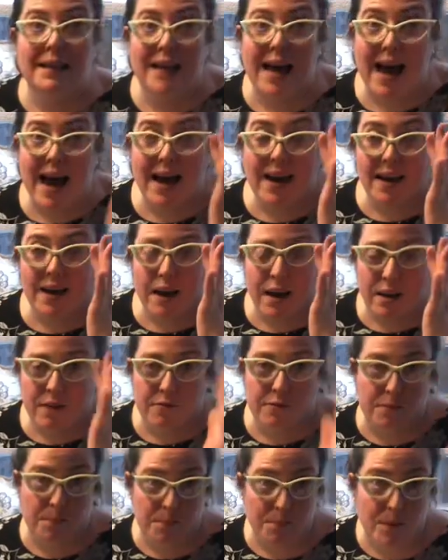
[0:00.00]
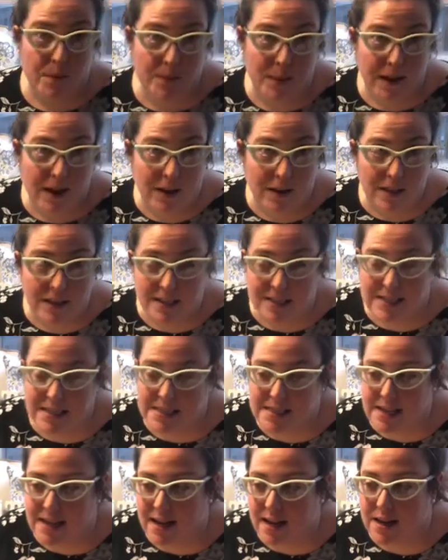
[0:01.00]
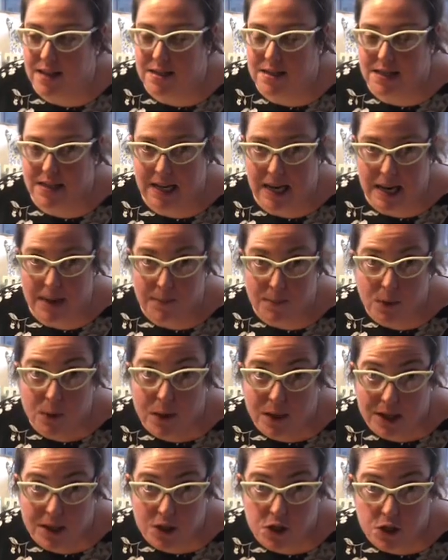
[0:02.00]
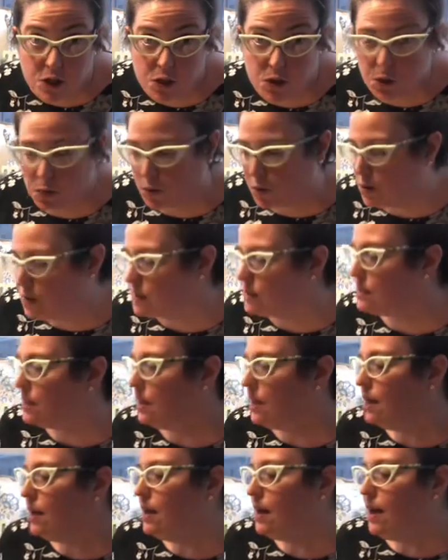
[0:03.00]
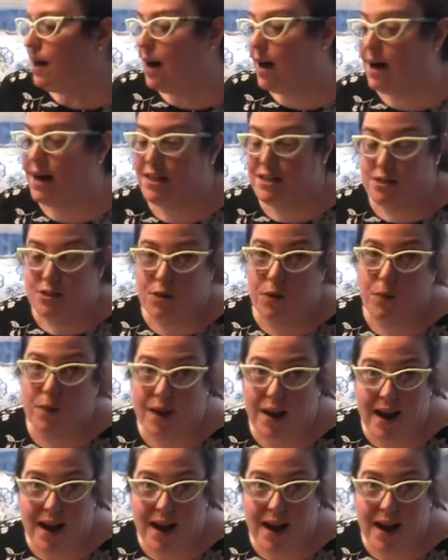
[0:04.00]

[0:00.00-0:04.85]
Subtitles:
lack of preparedness and ample kitchen tools, I don't